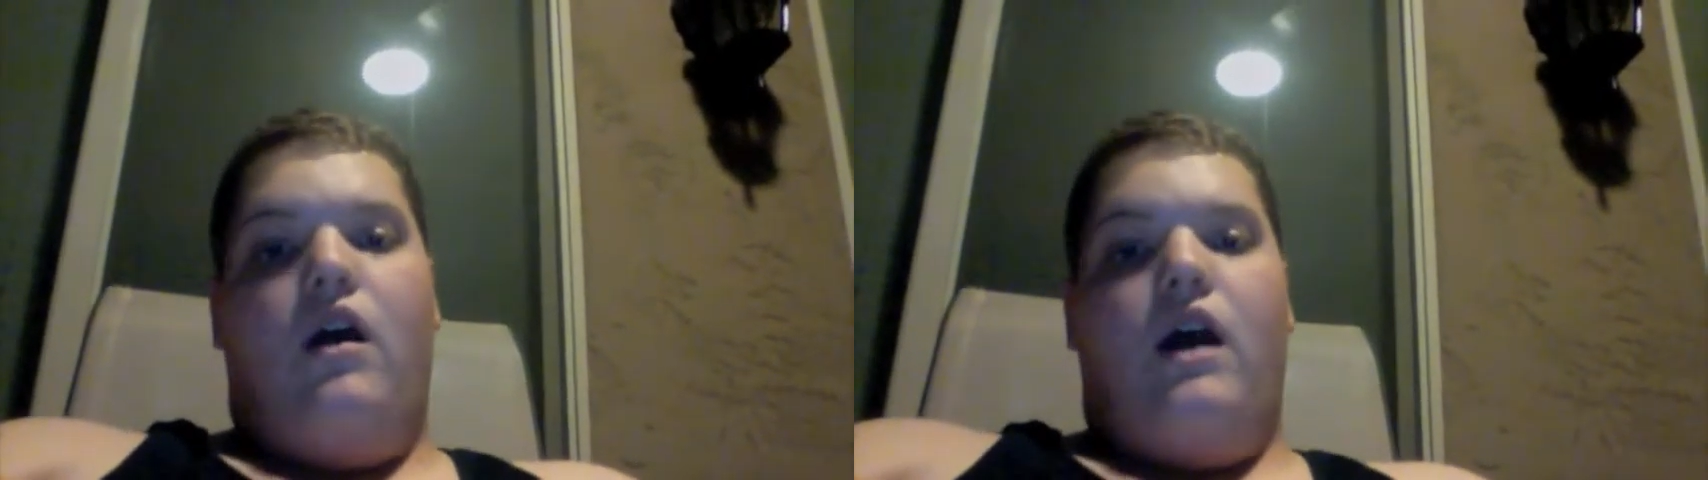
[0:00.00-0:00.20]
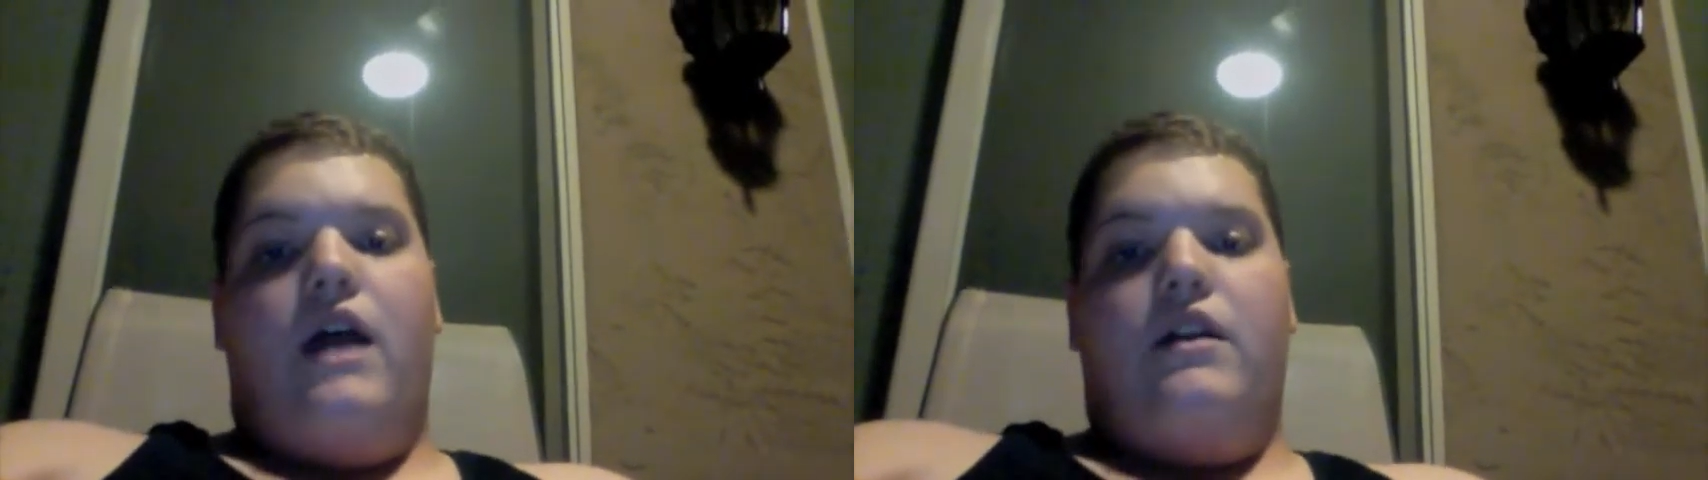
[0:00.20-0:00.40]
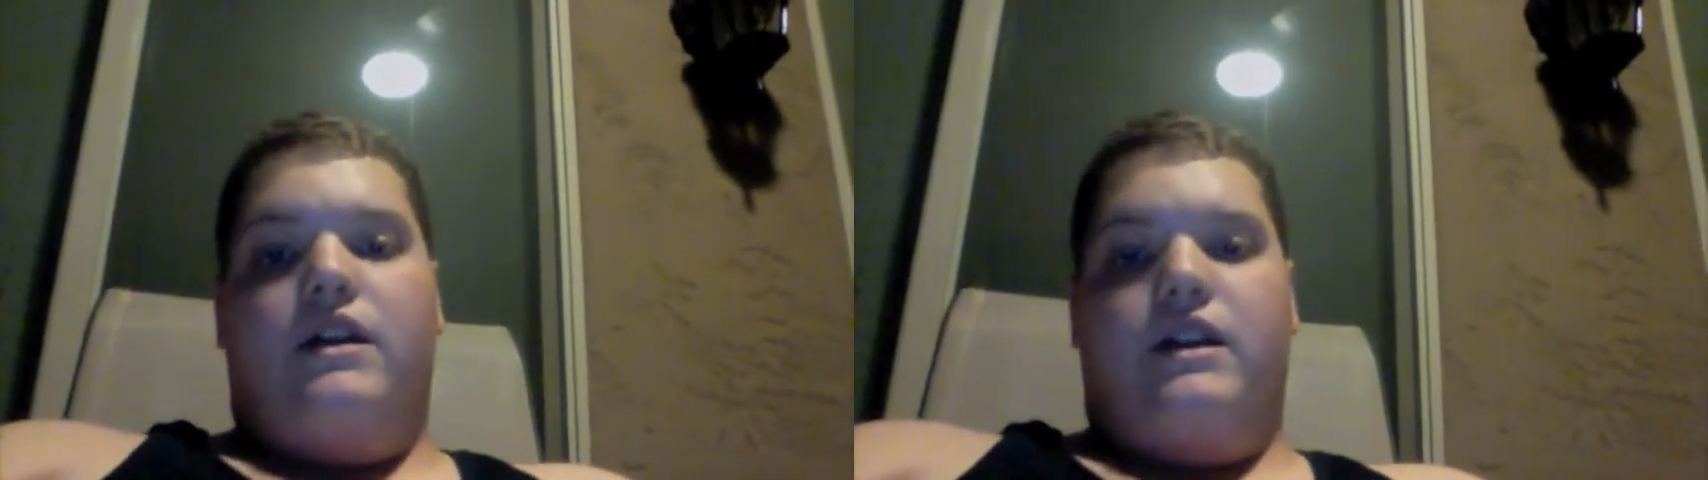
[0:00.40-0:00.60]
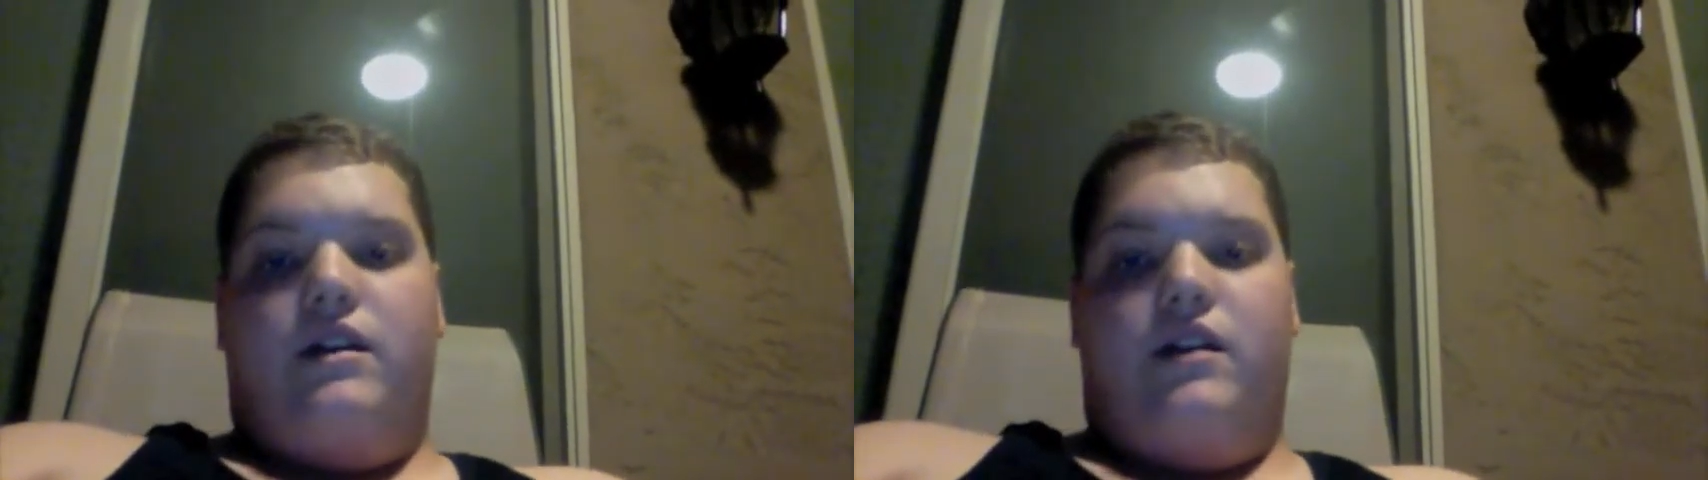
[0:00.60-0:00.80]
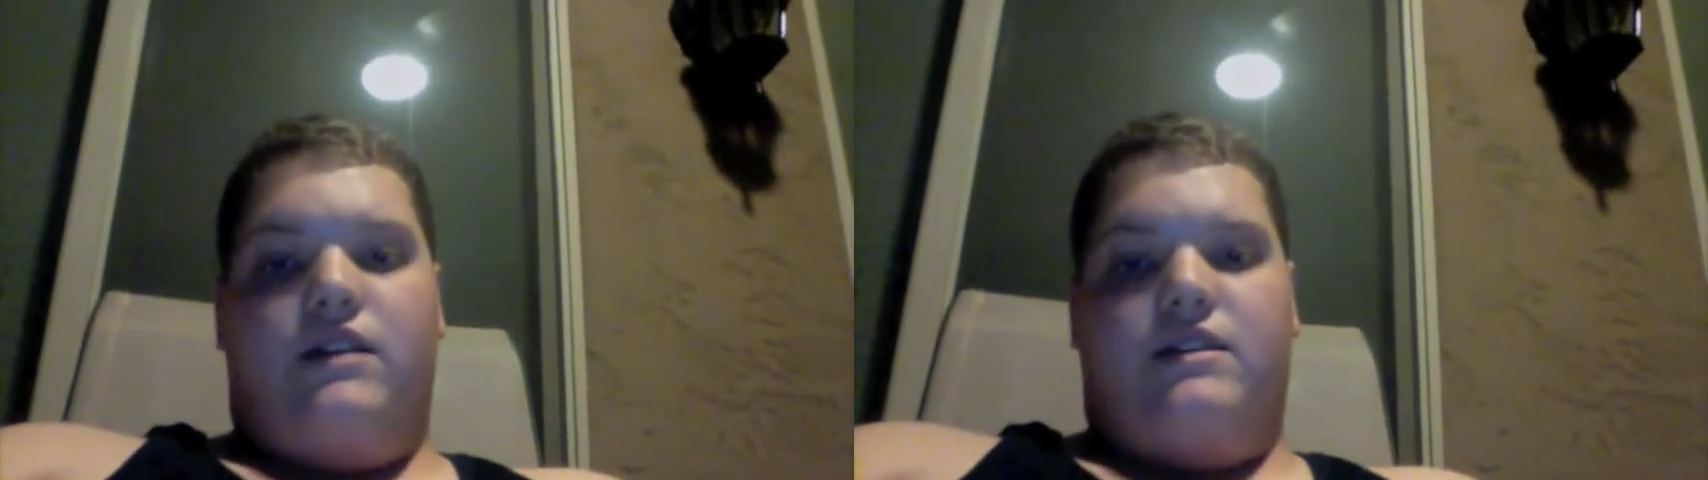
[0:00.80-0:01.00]
And you're going to hear
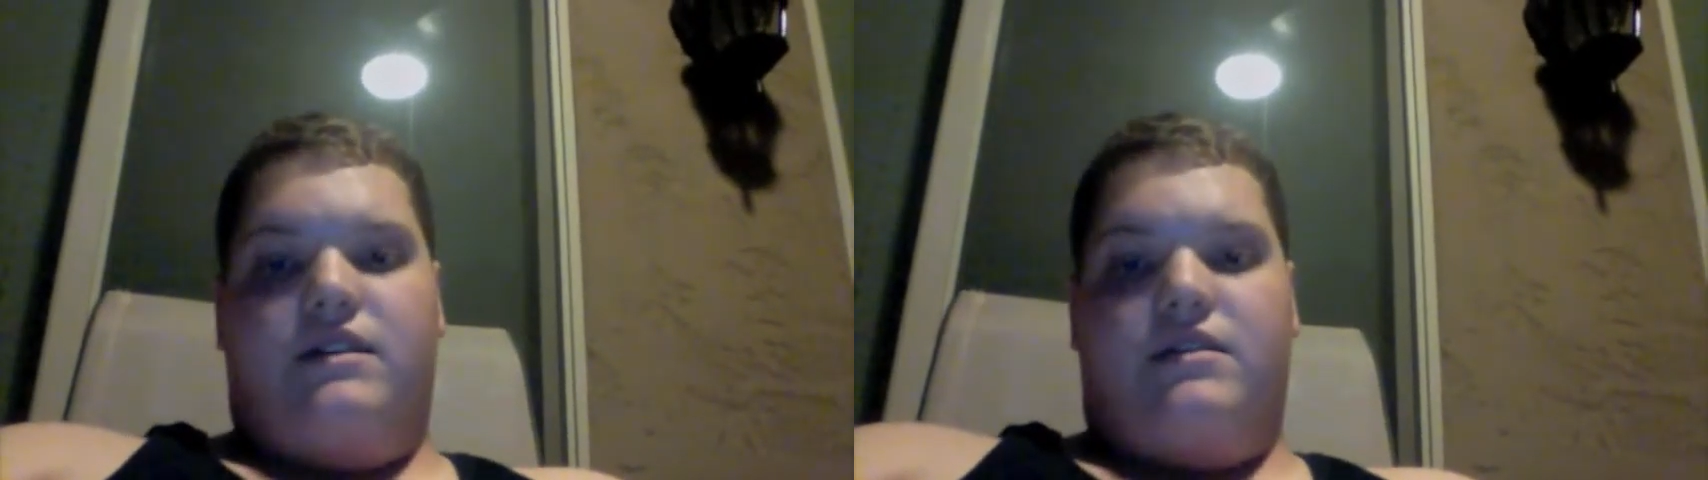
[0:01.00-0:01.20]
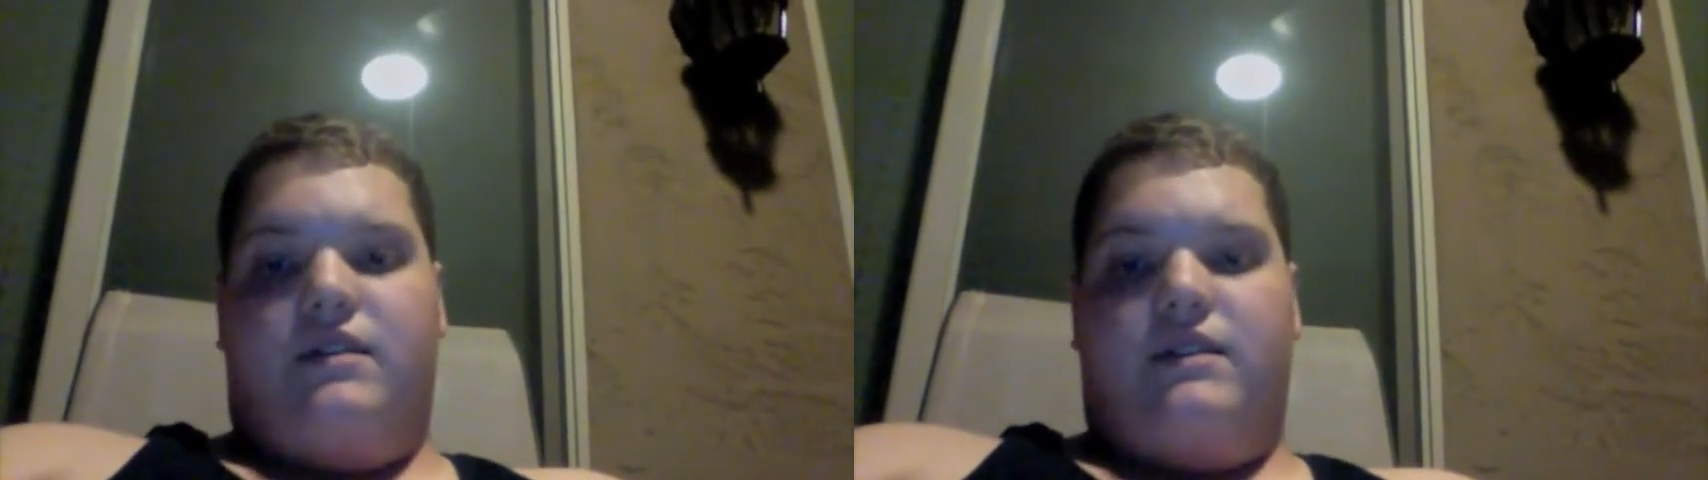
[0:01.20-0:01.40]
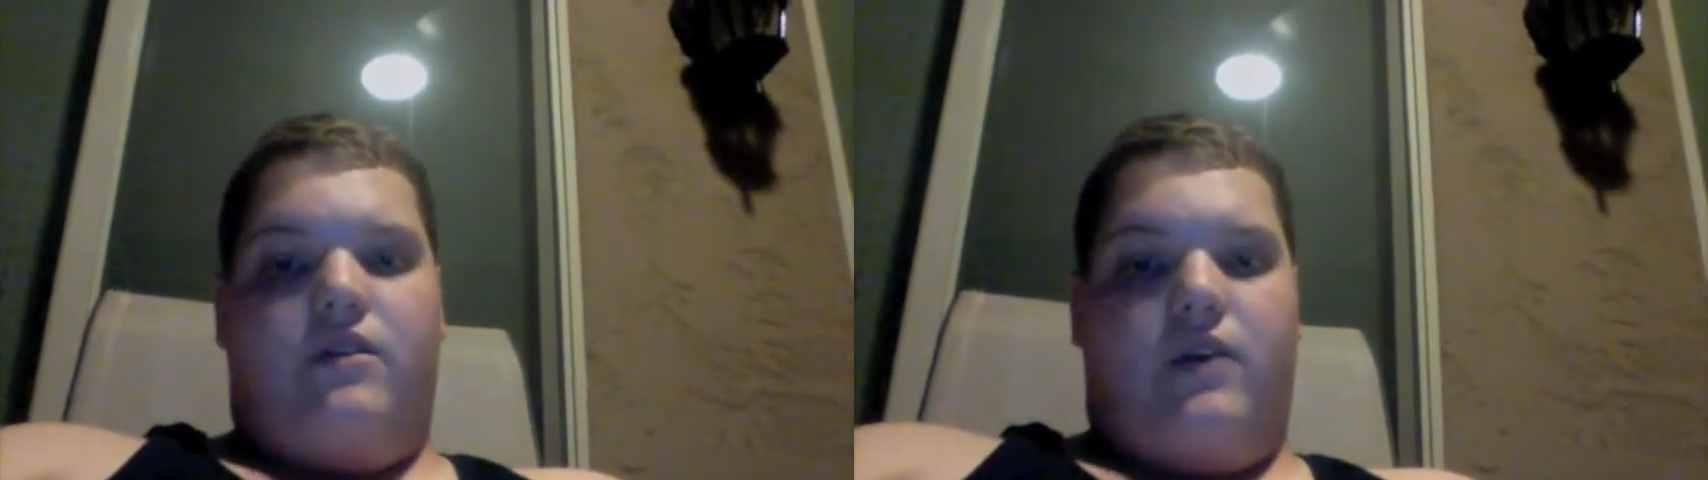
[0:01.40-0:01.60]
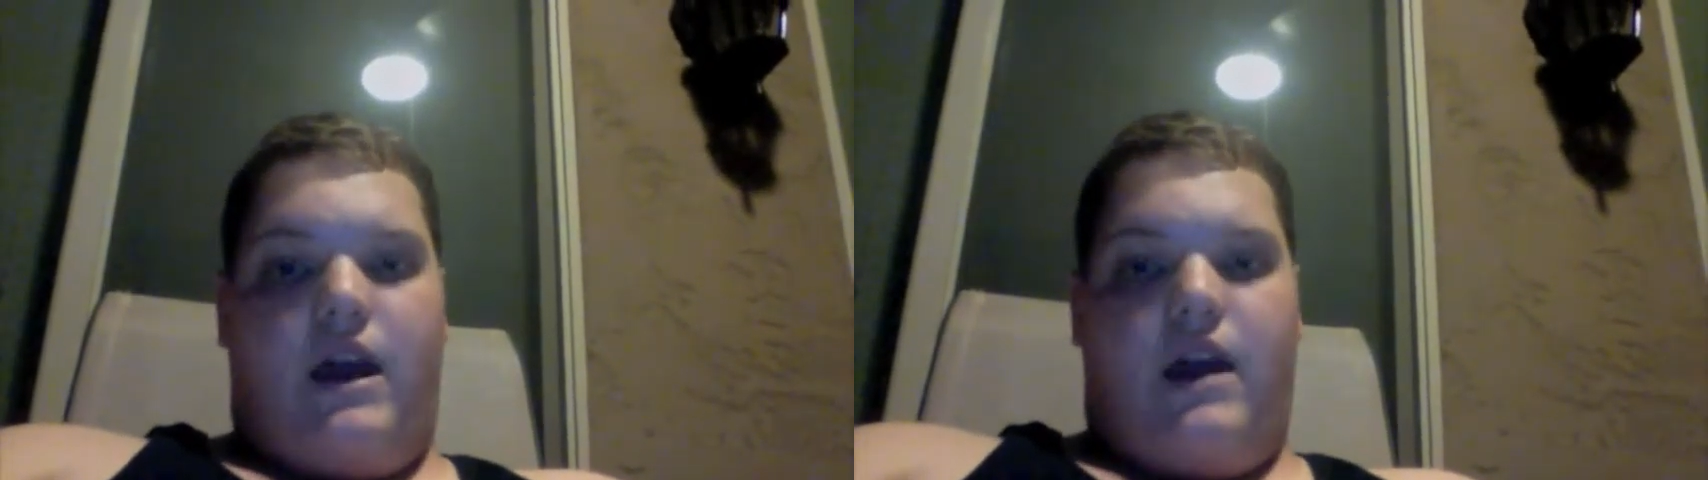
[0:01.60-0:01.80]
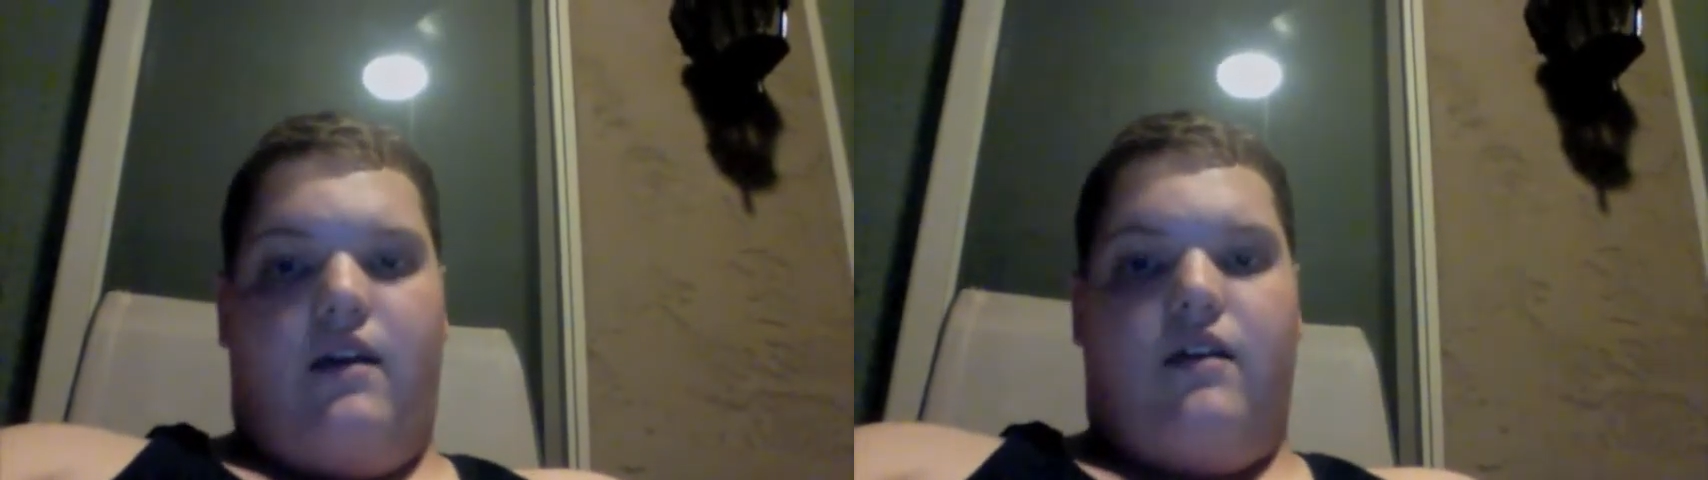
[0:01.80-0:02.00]
that sizzle. That's
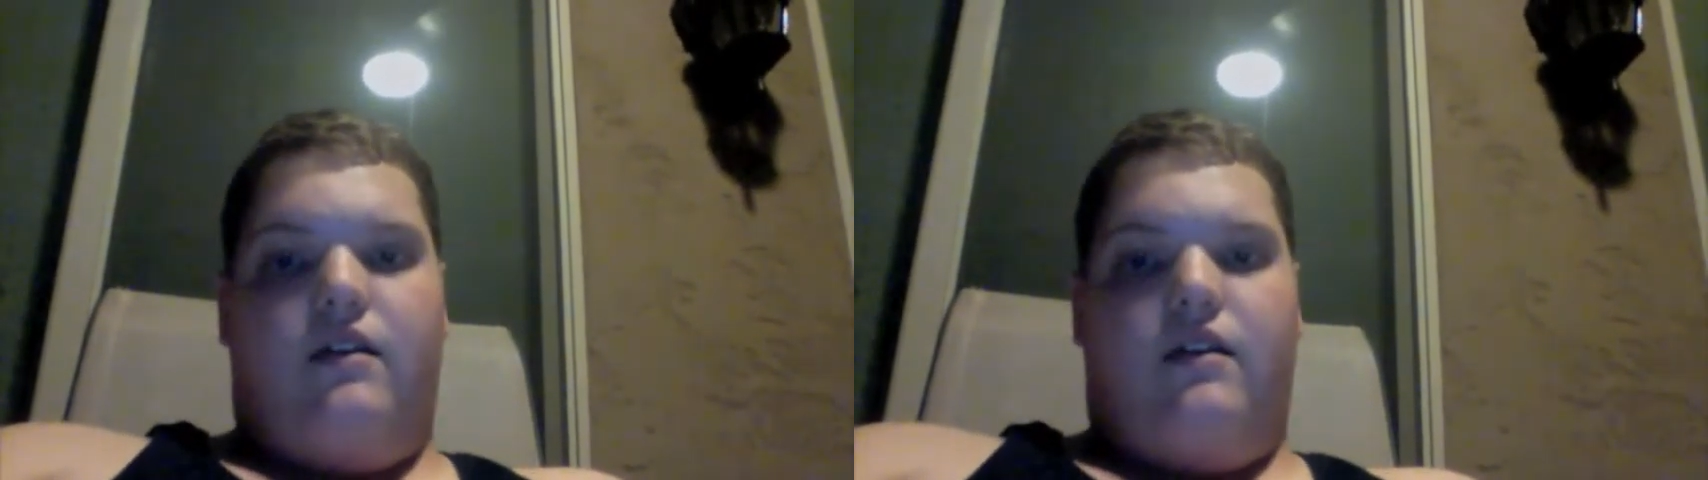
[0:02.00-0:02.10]
okay.